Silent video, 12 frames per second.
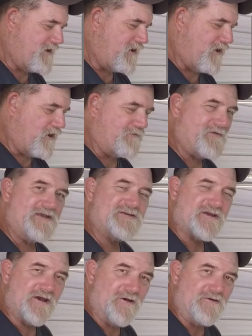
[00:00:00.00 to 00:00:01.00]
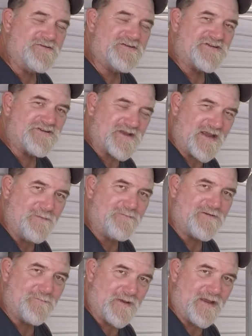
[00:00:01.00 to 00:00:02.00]
All these codes seem
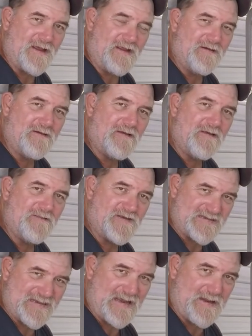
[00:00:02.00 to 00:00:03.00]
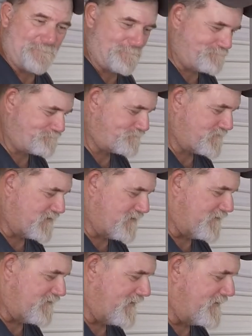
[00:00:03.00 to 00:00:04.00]
to be the same.
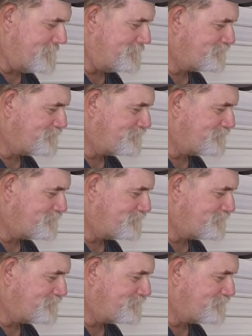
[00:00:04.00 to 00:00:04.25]
All right.